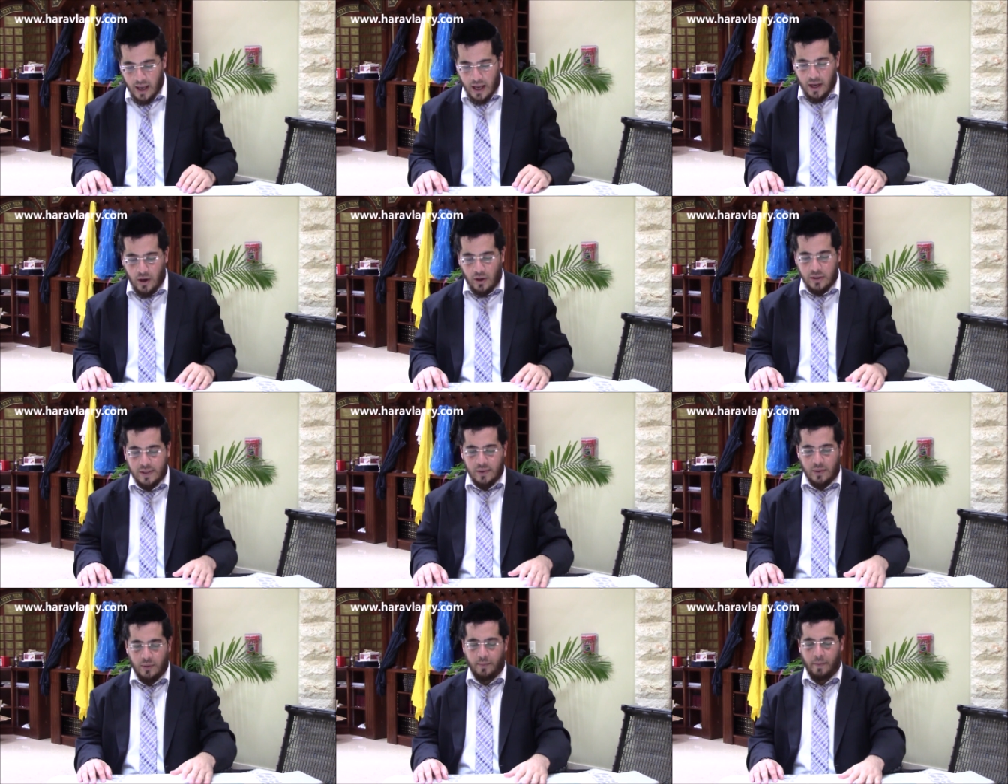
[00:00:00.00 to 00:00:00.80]
And
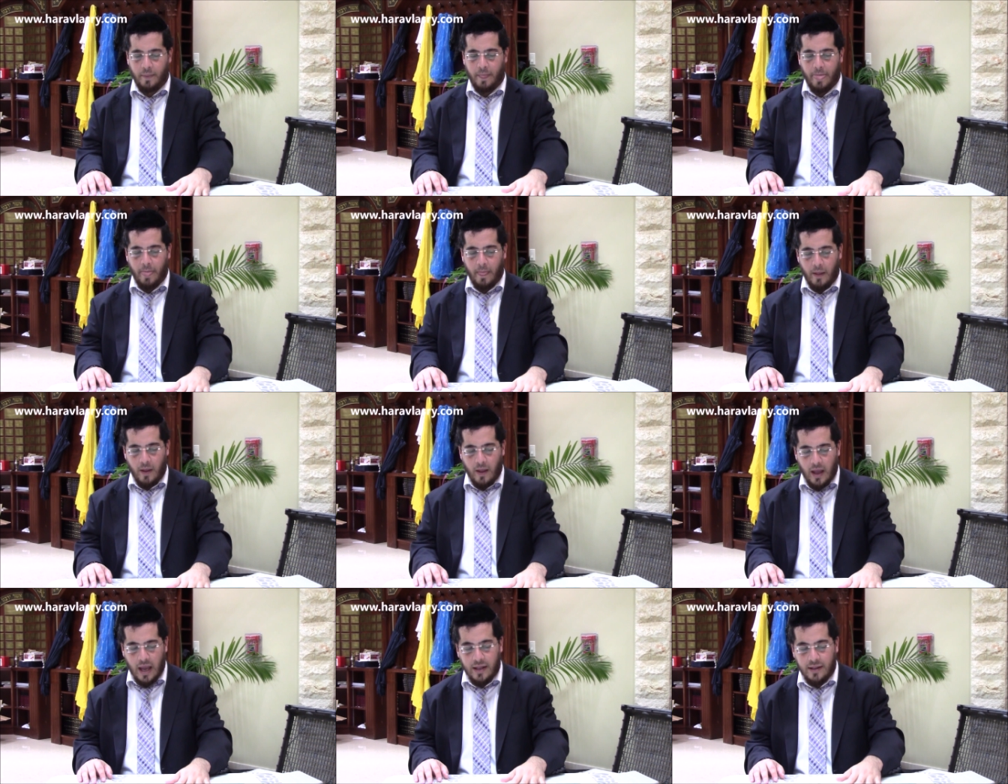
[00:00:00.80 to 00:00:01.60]
also,
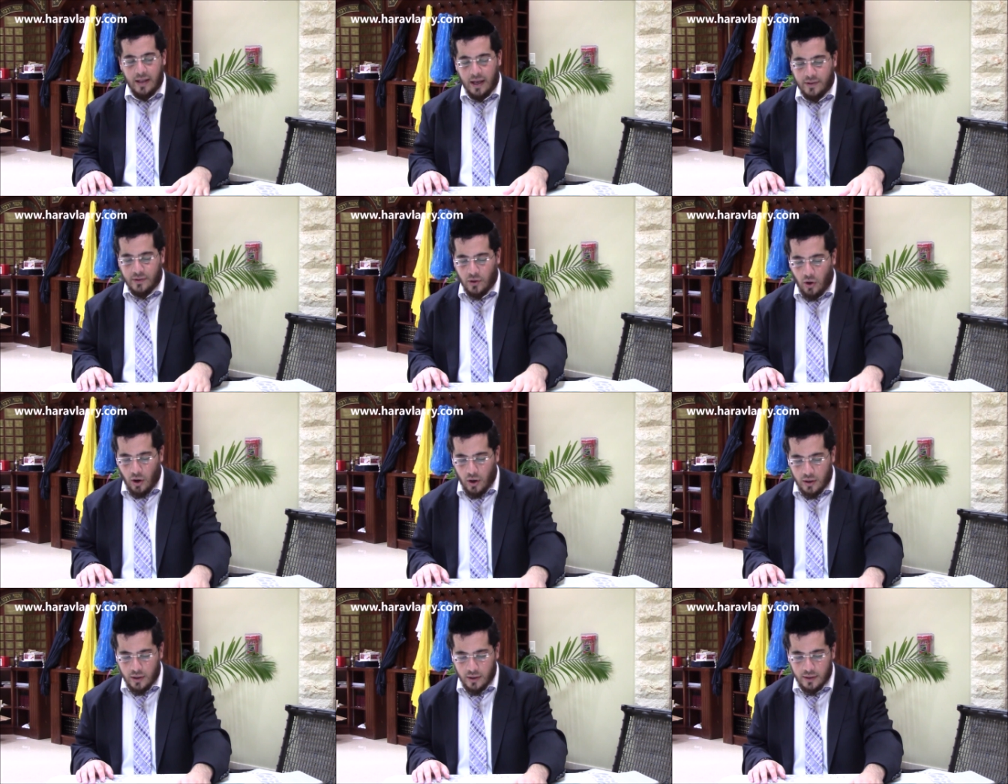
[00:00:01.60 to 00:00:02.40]
and the
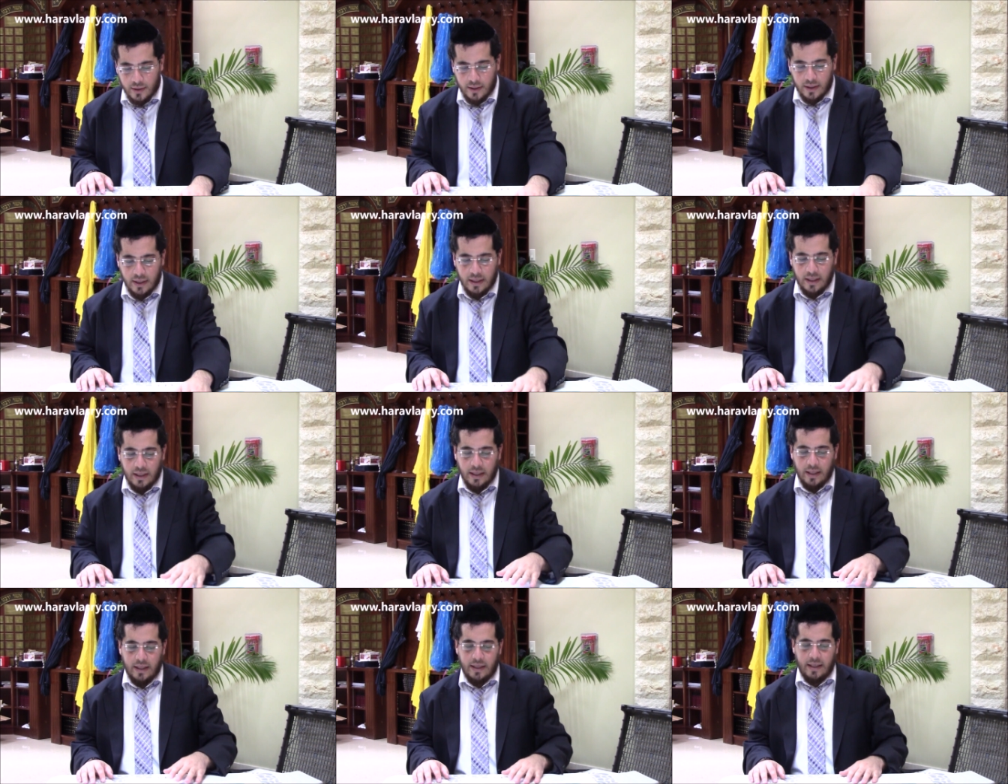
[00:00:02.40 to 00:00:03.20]
etrog,
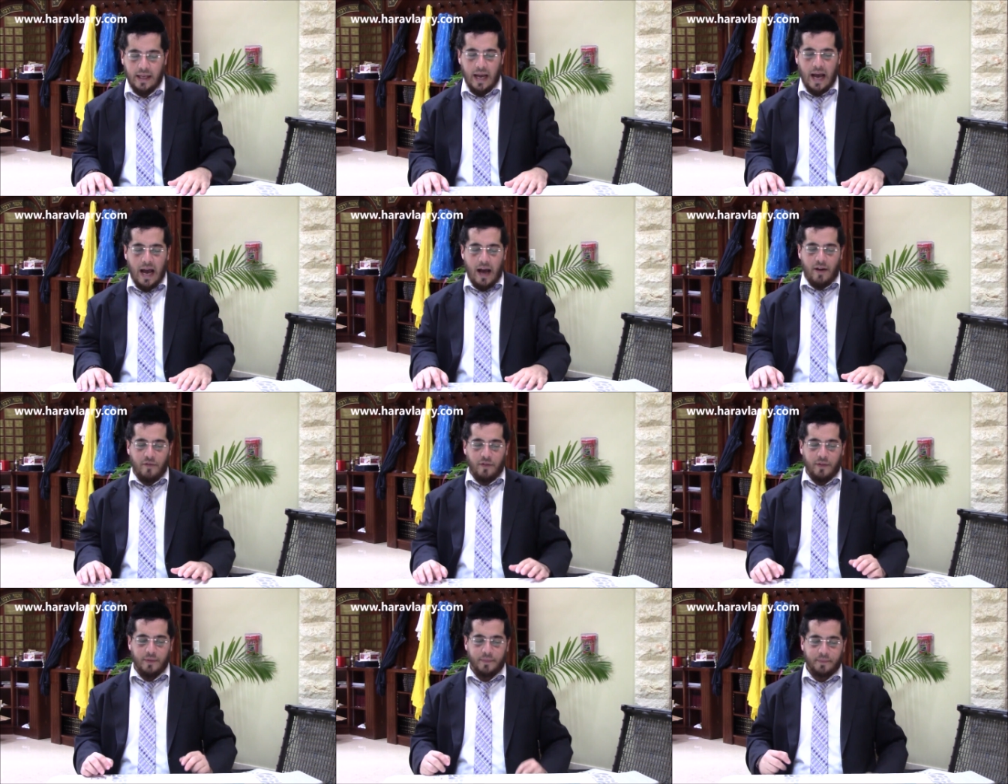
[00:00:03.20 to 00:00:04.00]
they
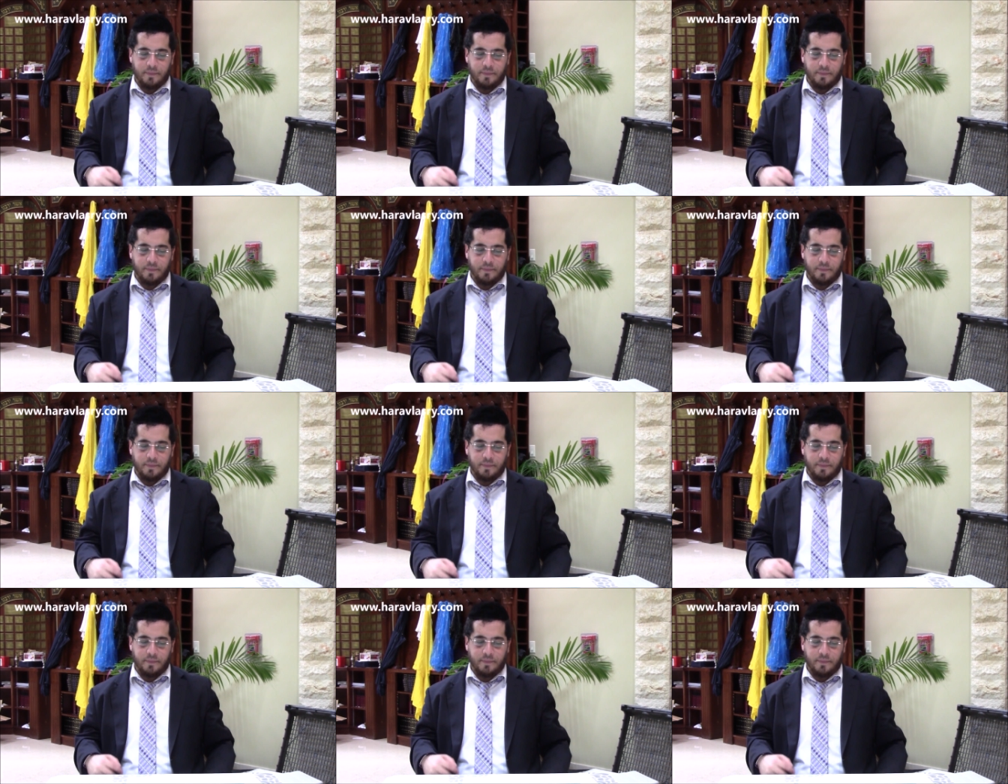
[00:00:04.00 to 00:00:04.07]
have